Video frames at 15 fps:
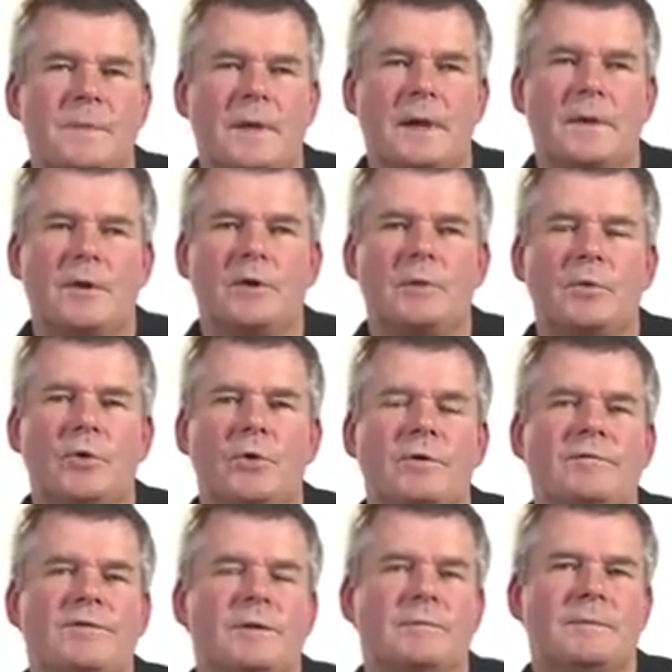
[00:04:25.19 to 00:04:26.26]
and there are more
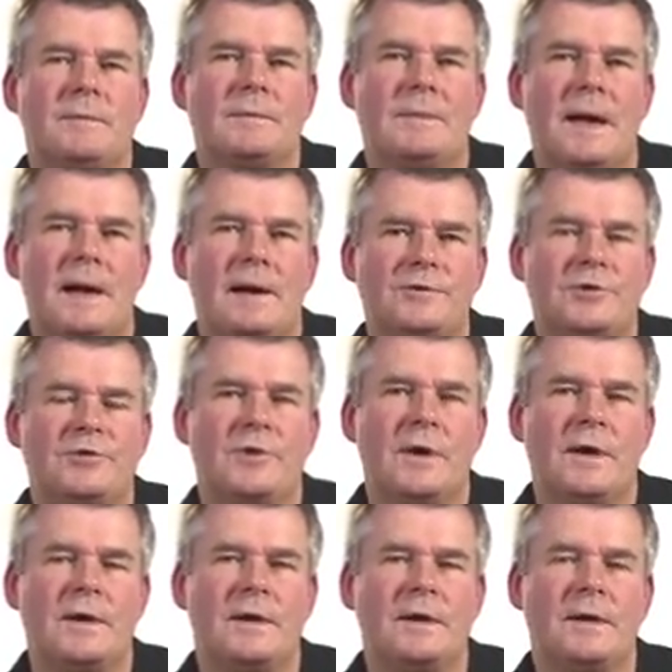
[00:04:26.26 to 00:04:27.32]
of them after
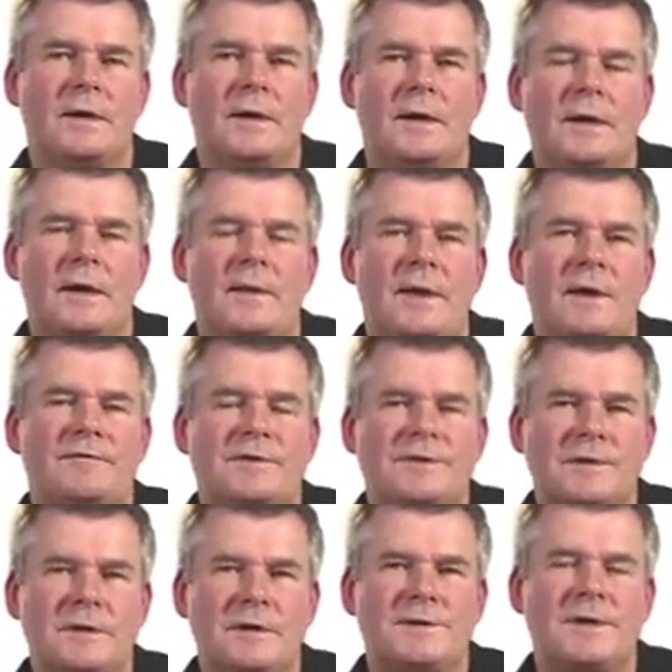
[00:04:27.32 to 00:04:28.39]
training, and that
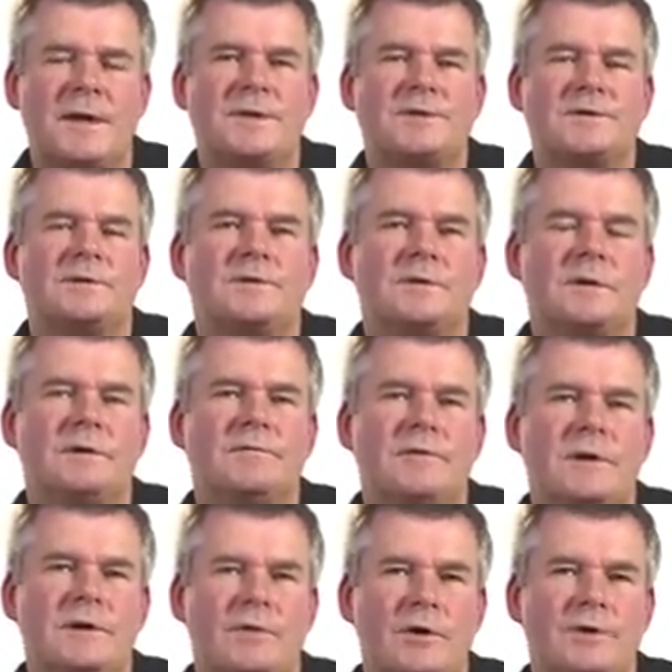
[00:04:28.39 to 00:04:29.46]
facilitates the delivery
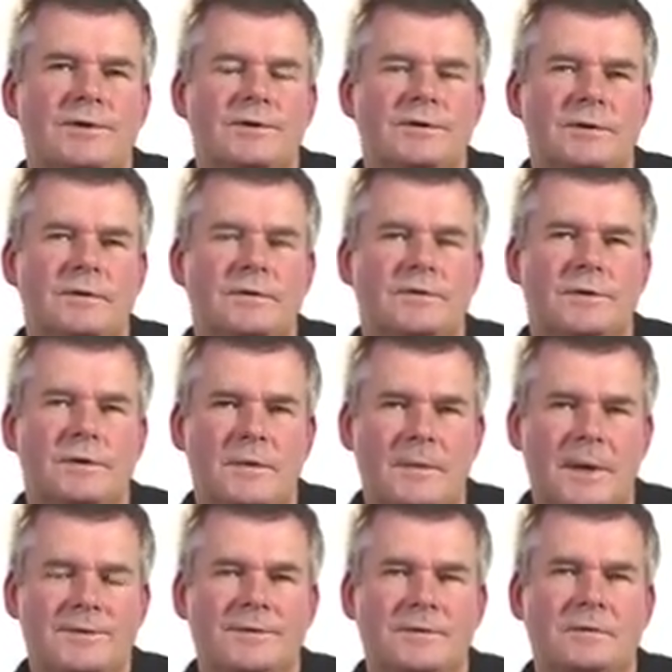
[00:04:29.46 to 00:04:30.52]
of oxygen to the
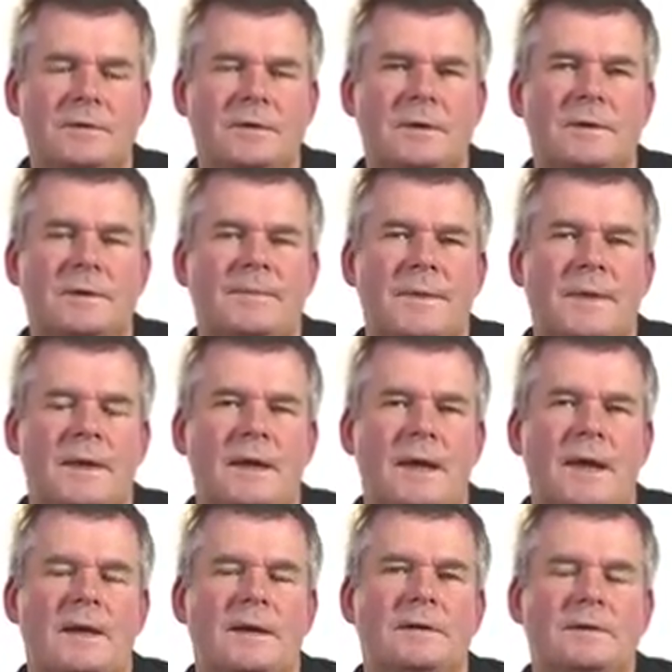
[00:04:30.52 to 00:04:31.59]
muscle
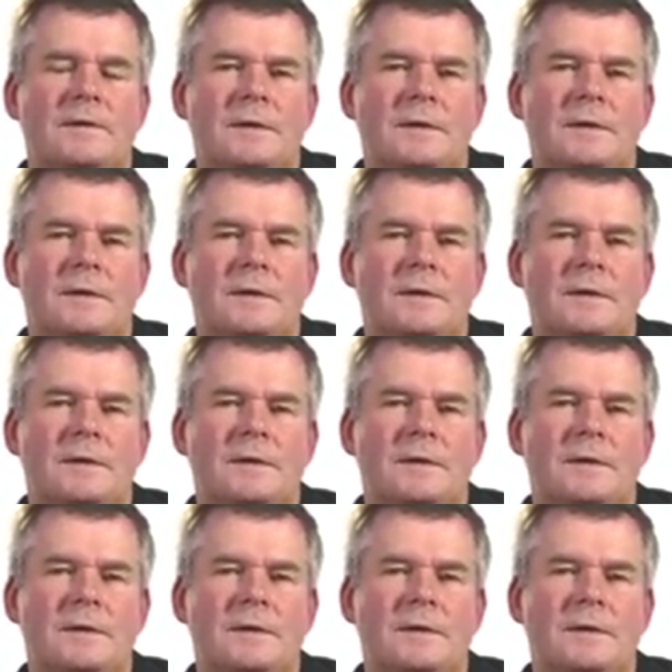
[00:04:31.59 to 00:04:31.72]
and